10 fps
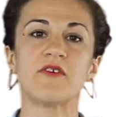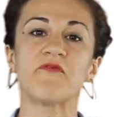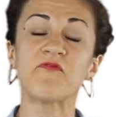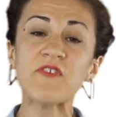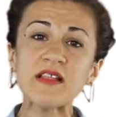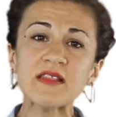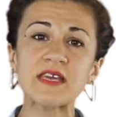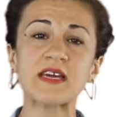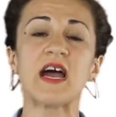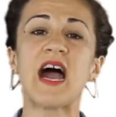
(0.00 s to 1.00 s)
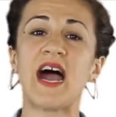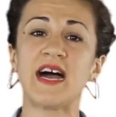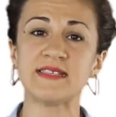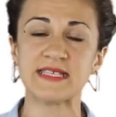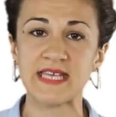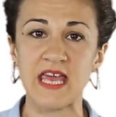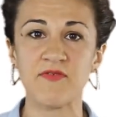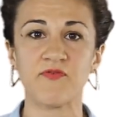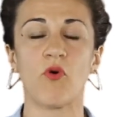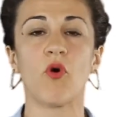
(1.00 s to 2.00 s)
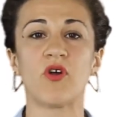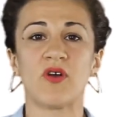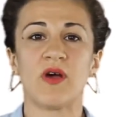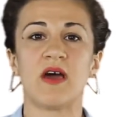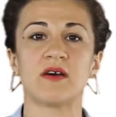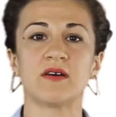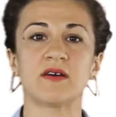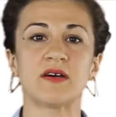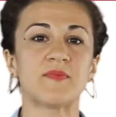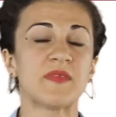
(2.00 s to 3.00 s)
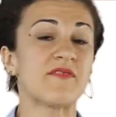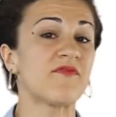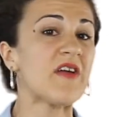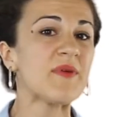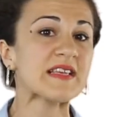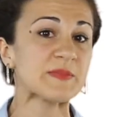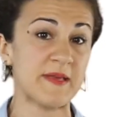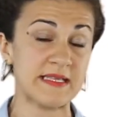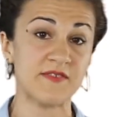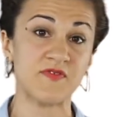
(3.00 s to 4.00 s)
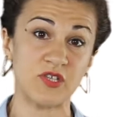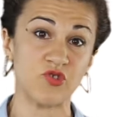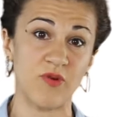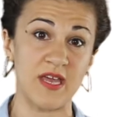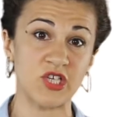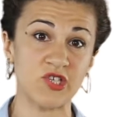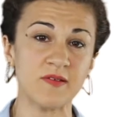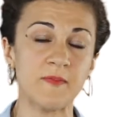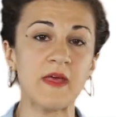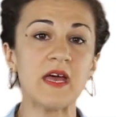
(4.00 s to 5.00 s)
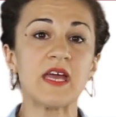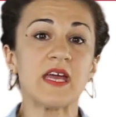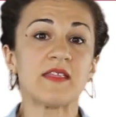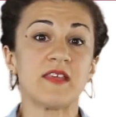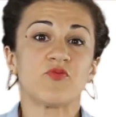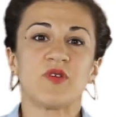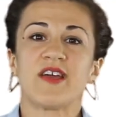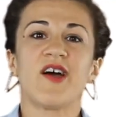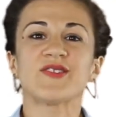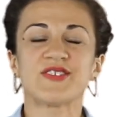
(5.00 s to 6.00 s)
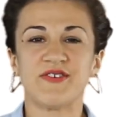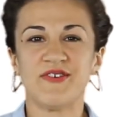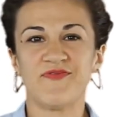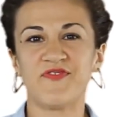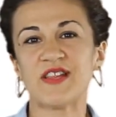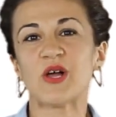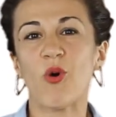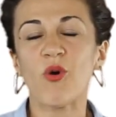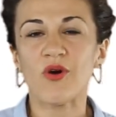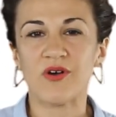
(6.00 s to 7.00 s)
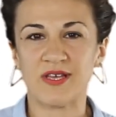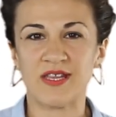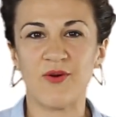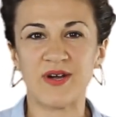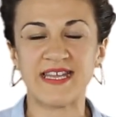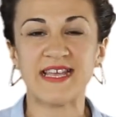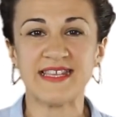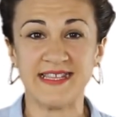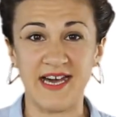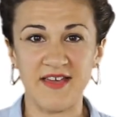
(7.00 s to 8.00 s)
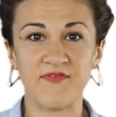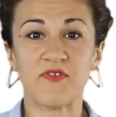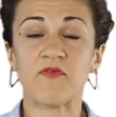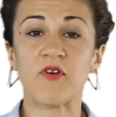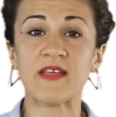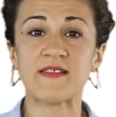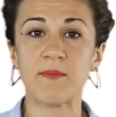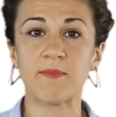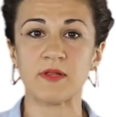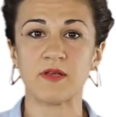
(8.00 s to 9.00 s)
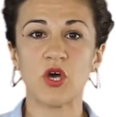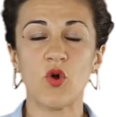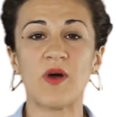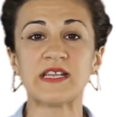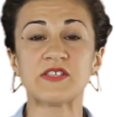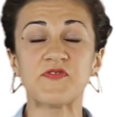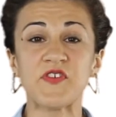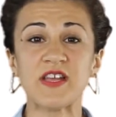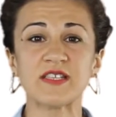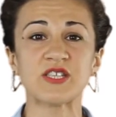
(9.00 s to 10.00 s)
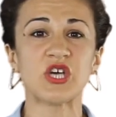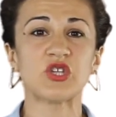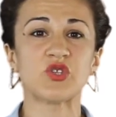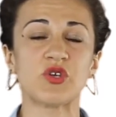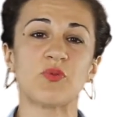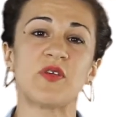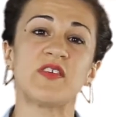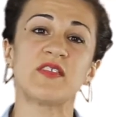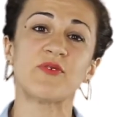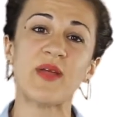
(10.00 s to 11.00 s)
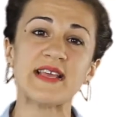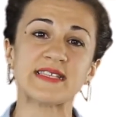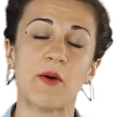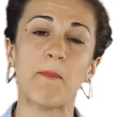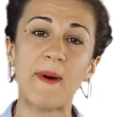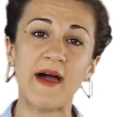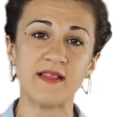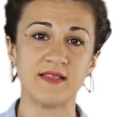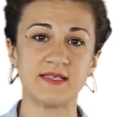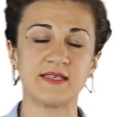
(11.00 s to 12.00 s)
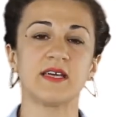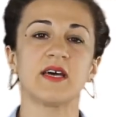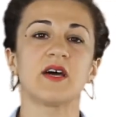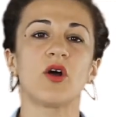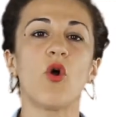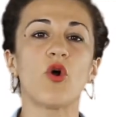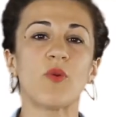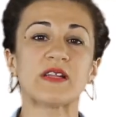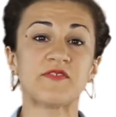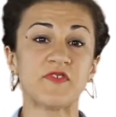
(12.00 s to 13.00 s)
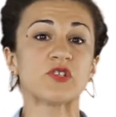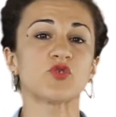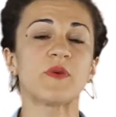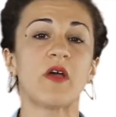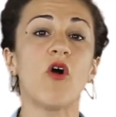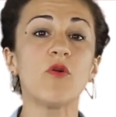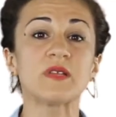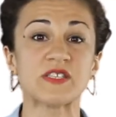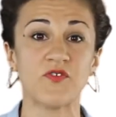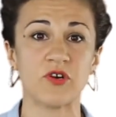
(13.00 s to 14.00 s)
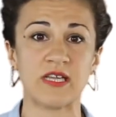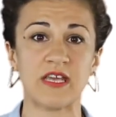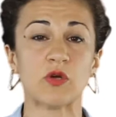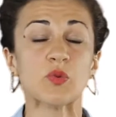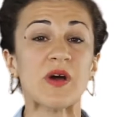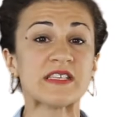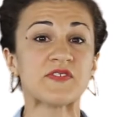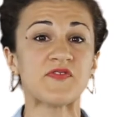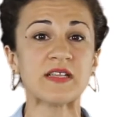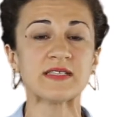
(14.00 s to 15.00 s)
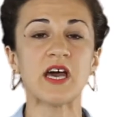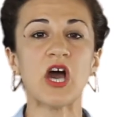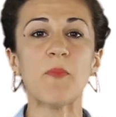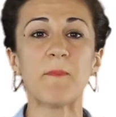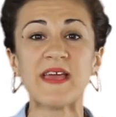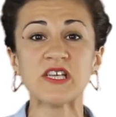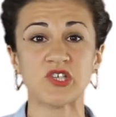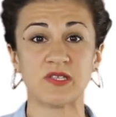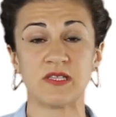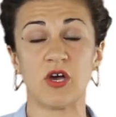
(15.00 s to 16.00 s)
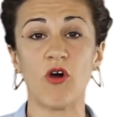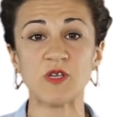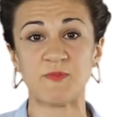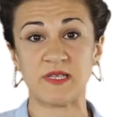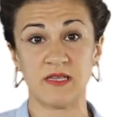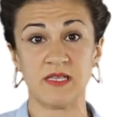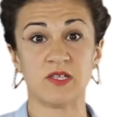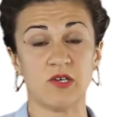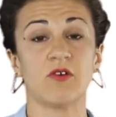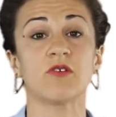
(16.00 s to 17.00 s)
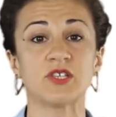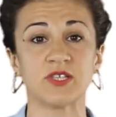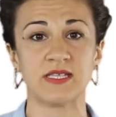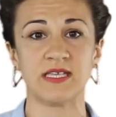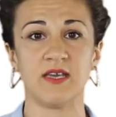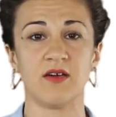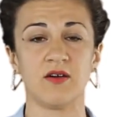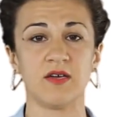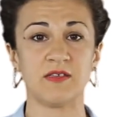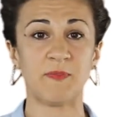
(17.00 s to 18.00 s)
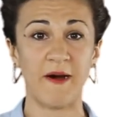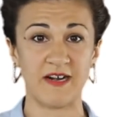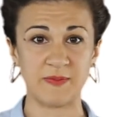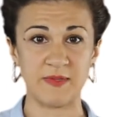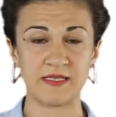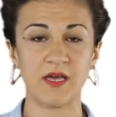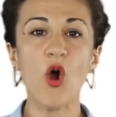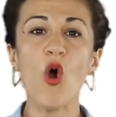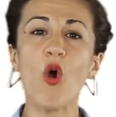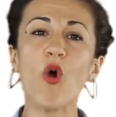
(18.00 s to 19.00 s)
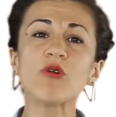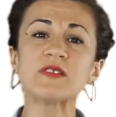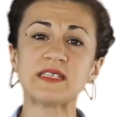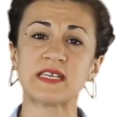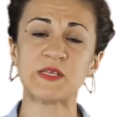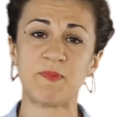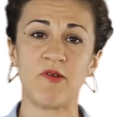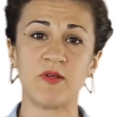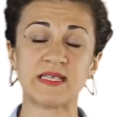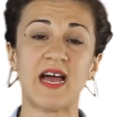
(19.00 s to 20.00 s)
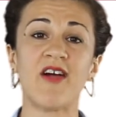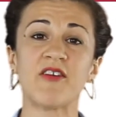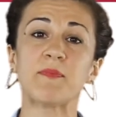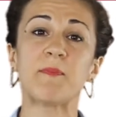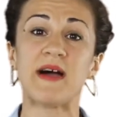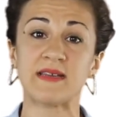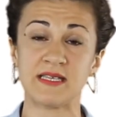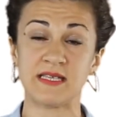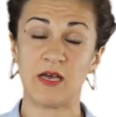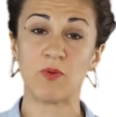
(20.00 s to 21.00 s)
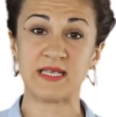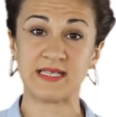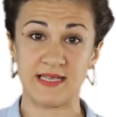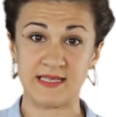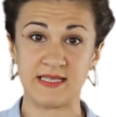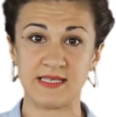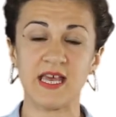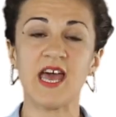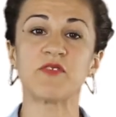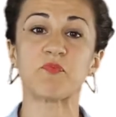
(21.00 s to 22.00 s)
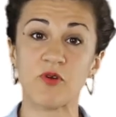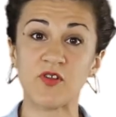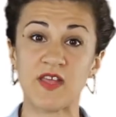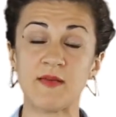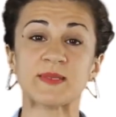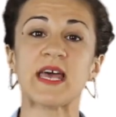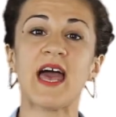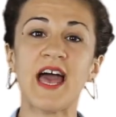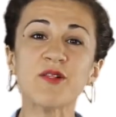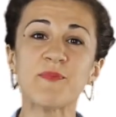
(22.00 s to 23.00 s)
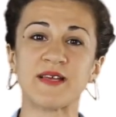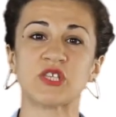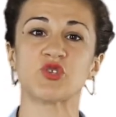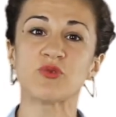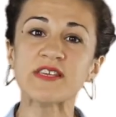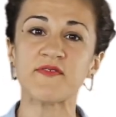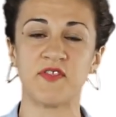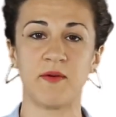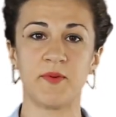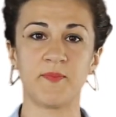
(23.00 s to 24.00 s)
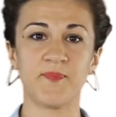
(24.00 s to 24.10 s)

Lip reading: feeling unsafe or a very expensive situation that we can't feel in our daily life. For example, what it feels within a race, a pilot, or what it feels to be homeless for a day, or what it feels a patient in a hospital in the urgency department. All these experiences are embodied in our senses, and prototypes help us to live them.